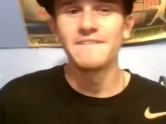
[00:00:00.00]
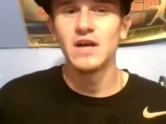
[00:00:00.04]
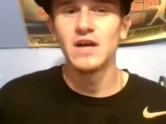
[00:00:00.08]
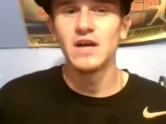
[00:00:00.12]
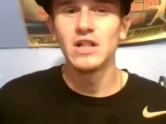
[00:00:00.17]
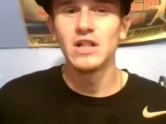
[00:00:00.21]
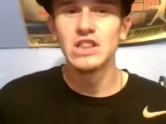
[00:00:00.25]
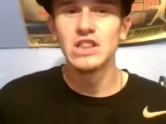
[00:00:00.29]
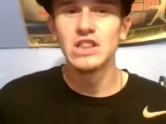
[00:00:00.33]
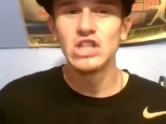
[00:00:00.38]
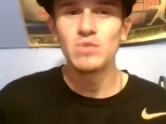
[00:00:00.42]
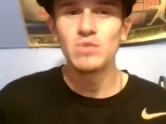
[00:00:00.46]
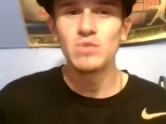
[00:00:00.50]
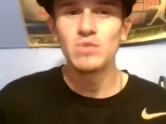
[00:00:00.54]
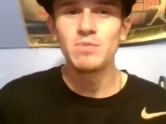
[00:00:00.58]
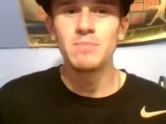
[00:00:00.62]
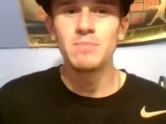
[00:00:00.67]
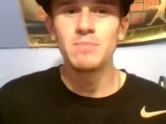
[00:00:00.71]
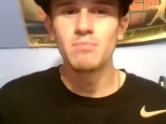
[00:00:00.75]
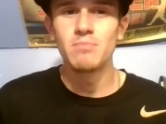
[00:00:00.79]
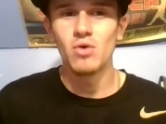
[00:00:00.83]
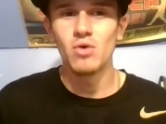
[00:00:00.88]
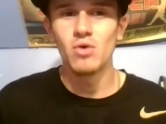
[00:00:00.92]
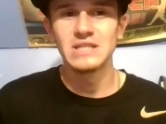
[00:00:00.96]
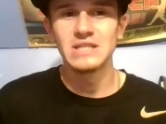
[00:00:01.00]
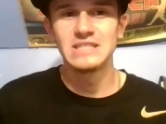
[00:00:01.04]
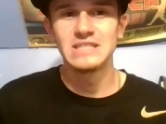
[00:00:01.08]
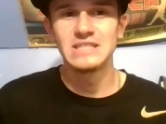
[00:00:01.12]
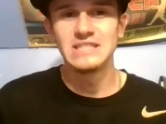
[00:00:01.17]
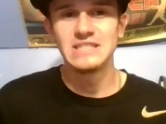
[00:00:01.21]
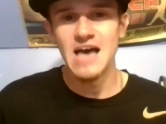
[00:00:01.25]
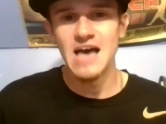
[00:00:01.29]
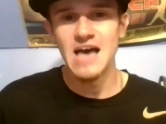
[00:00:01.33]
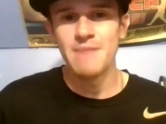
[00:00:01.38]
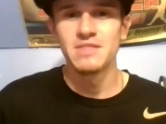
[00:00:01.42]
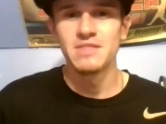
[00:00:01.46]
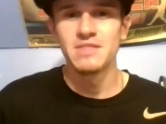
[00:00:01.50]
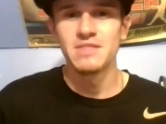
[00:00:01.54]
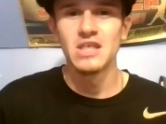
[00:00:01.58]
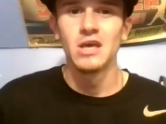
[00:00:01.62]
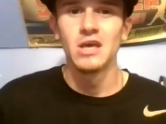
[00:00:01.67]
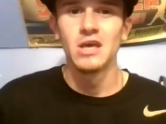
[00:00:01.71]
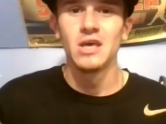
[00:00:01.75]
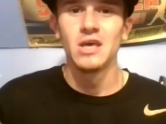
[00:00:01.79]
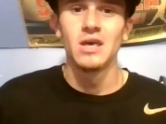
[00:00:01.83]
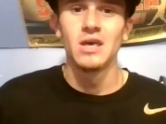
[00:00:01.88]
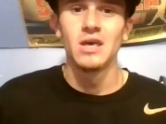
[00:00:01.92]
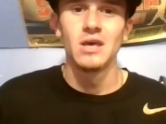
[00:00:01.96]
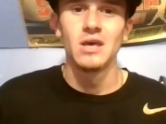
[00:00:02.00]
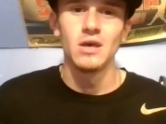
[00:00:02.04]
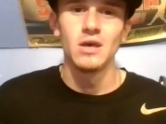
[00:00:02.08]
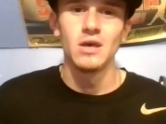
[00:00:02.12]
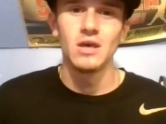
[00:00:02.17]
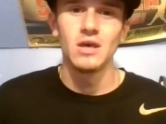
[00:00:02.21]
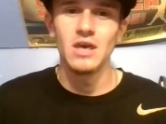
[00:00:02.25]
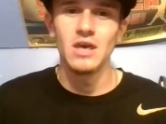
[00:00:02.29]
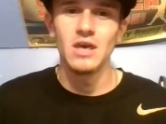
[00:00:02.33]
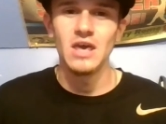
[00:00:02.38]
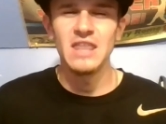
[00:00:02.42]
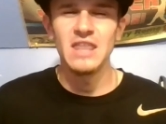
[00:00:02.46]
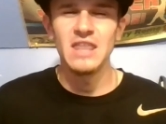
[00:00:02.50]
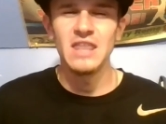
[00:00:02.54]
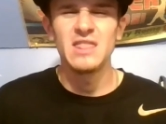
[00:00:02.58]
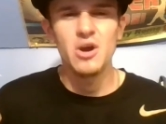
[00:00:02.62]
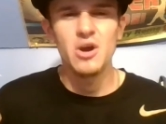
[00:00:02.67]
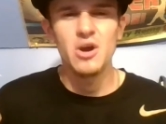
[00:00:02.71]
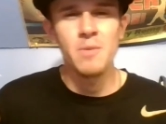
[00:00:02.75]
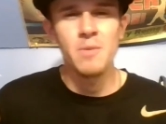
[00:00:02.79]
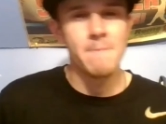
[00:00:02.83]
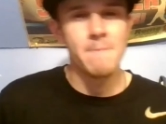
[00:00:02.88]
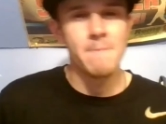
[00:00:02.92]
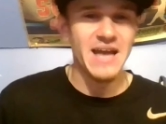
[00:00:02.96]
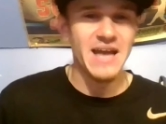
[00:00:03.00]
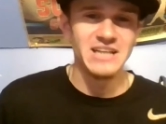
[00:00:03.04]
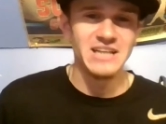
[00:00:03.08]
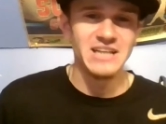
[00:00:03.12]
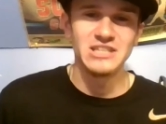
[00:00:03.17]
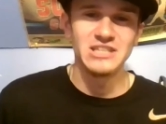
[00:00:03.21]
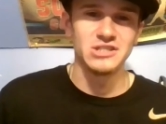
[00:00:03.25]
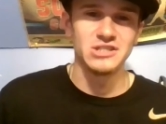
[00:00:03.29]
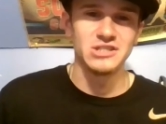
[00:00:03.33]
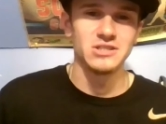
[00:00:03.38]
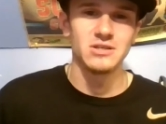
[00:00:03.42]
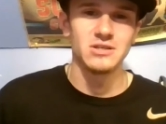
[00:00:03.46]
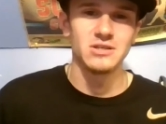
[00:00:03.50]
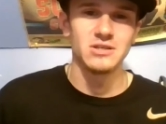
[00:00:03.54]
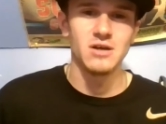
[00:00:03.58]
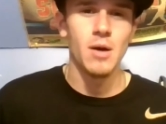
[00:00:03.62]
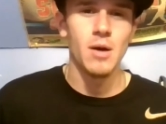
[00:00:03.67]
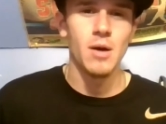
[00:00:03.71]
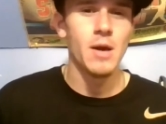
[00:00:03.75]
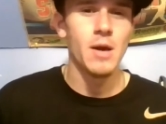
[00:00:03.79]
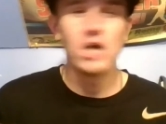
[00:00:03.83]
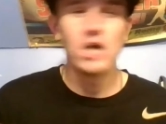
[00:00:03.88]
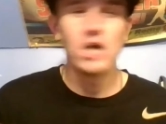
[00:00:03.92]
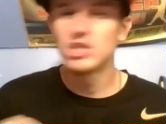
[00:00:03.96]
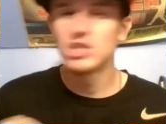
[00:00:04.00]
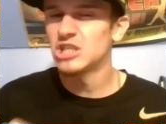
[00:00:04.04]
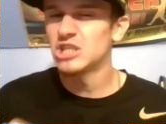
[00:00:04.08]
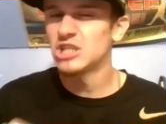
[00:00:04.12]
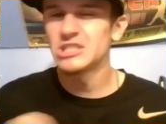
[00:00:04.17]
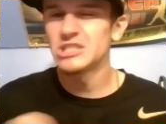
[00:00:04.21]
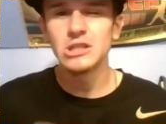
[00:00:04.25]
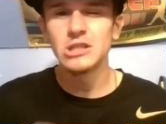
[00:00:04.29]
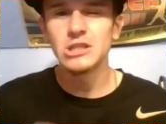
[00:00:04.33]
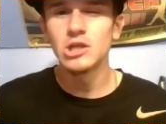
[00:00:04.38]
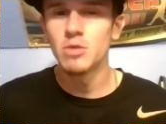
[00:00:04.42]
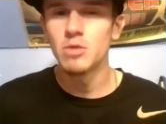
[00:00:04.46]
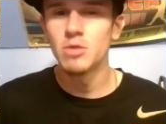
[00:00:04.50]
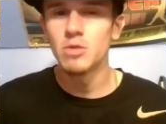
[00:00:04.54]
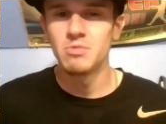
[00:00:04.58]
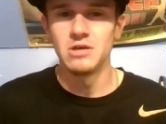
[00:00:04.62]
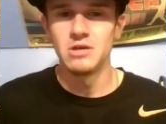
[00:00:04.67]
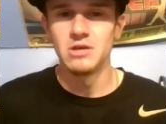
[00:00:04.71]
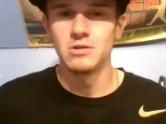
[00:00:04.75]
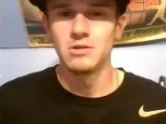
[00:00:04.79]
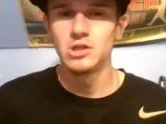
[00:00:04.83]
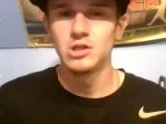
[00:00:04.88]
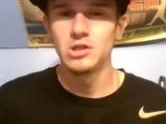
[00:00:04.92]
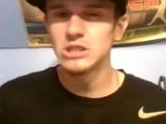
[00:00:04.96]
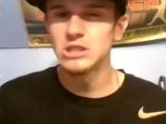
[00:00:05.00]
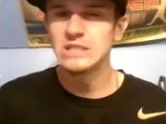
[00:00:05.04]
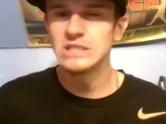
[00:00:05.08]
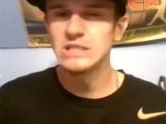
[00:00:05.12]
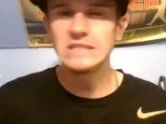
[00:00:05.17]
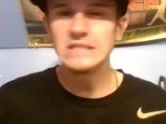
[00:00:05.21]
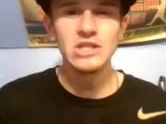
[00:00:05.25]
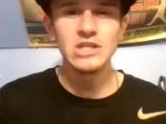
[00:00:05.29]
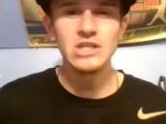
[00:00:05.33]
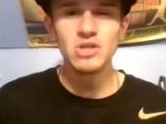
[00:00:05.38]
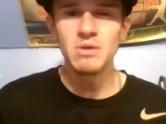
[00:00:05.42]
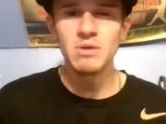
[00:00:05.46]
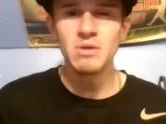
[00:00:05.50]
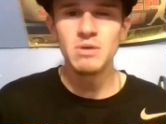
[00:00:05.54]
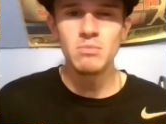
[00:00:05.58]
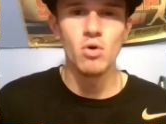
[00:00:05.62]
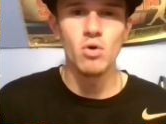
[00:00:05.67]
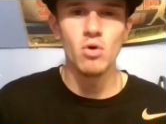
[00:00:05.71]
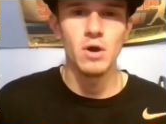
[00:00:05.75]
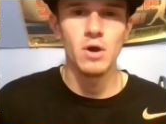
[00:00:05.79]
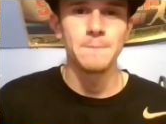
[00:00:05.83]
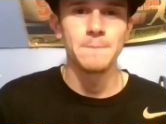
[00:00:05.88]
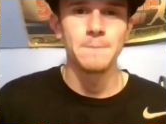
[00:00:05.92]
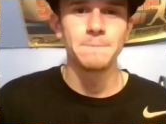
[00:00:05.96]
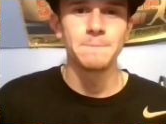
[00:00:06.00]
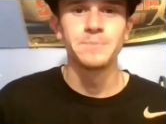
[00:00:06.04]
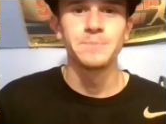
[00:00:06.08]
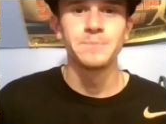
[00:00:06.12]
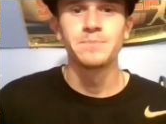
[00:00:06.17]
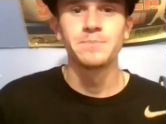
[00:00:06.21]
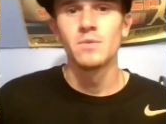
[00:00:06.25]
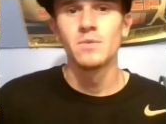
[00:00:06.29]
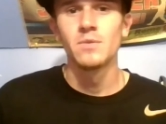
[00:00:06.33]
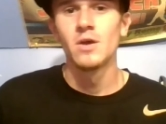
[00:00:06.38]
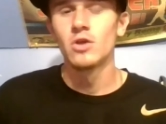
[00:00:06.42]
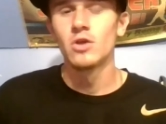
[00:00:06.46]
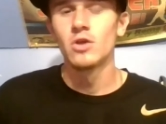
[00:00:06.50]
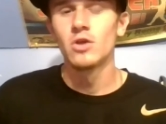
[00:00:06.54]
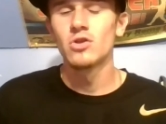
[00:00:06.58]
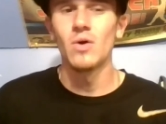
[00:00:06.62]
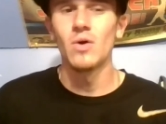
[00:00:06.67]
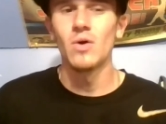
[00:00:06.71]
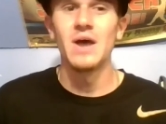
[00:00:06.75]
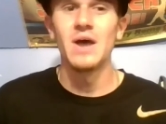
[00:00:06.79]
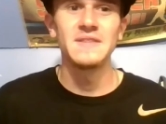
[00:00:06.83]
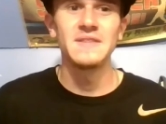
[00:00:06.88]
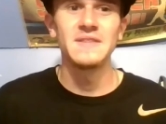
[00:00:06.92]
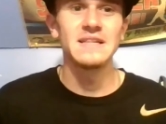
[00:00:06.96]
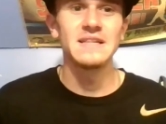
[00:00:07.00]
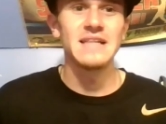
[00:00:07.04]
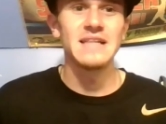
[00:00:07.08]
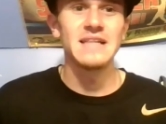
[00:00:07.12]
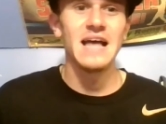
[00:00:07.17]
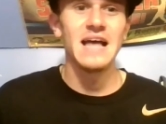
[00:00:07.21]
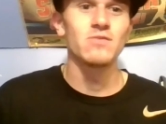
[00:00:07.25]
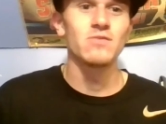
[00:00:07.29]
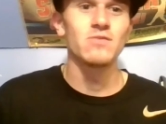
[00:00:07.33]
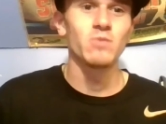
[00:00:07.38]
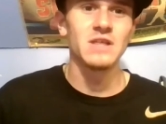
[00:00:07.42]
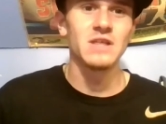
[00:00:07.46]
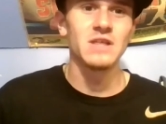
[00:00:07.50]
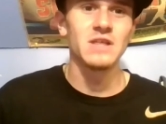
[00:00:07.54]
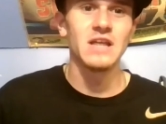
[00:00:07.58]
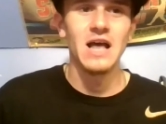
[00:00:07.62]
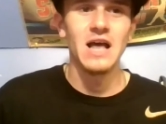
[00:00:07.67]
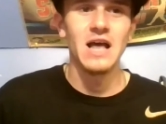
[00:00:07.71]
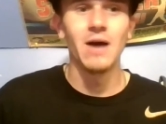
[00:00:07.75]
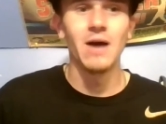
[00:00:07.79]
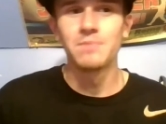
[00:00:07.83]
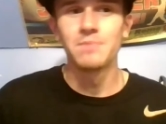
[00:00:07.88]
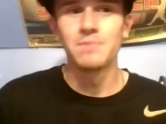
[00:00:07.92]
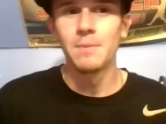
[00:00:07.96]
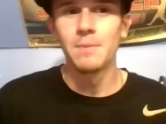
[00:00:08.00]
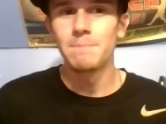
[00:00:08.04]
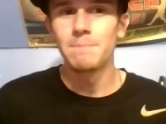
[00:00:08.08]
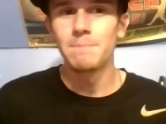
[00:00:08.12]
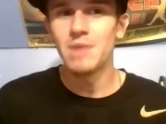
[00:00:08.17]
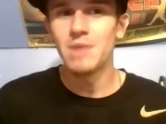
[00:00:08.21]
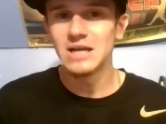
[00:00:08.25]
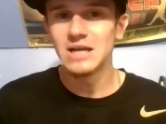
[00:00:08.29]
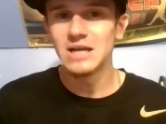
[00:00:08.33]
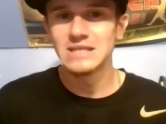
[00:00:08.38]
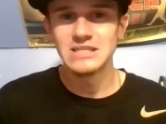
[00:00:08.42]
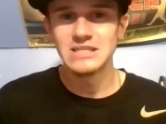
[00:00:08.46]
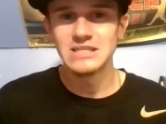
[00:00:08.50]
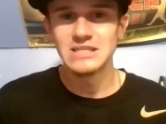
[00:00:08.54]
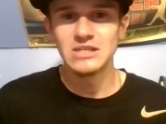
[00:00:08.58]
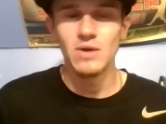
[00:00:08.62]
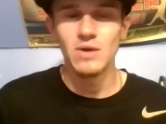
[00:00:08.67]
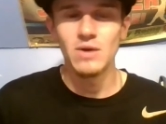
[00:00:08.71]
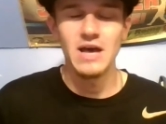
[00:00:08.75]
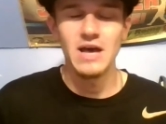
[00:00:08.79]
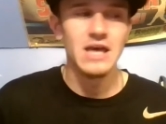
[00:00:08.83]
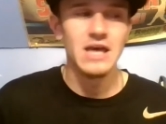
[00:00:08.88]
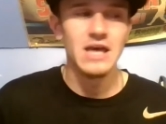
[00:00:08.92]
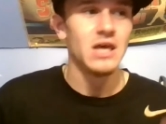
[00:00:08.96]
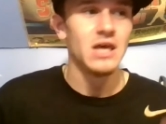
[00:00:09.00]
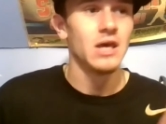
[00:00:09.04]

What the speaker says: a little bit more depth in their bench, just a little bit more. So I think that's what's going to help the Bucks in a way